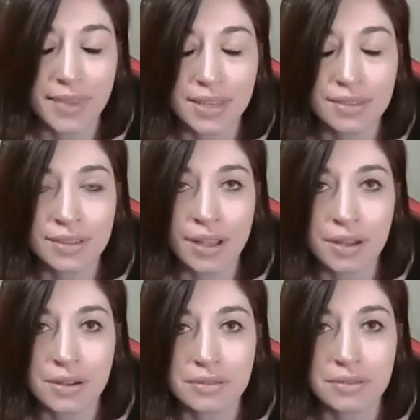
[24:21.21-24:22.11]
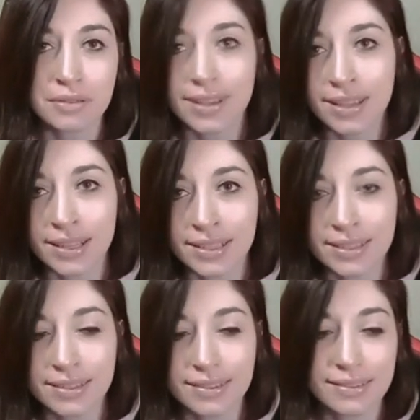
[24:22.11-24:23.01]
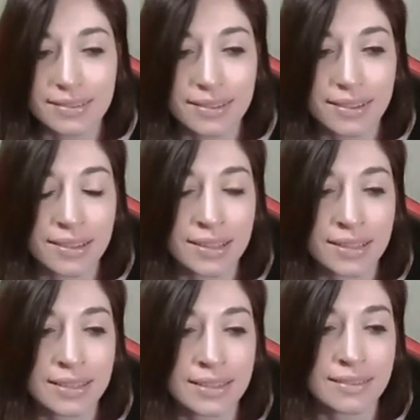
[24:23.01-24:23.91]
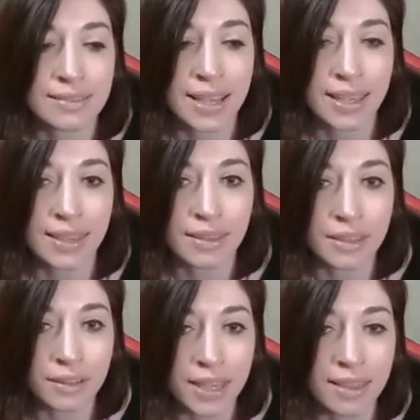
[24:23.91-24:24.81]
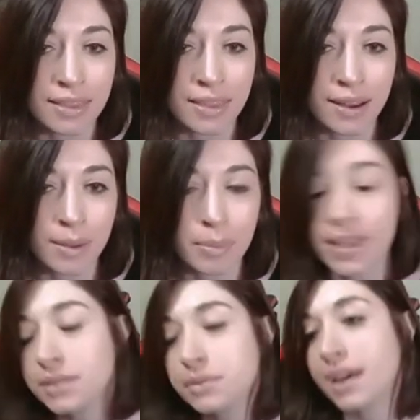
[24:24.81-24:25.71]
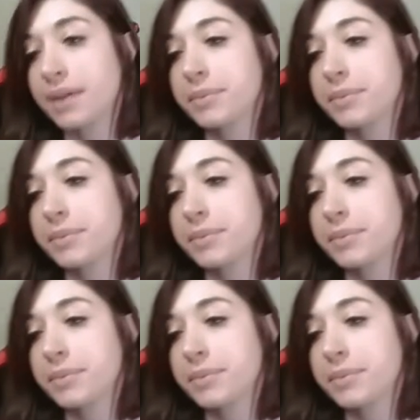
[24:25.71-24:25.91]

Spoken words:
So it's taking a little hit there, but that's okay.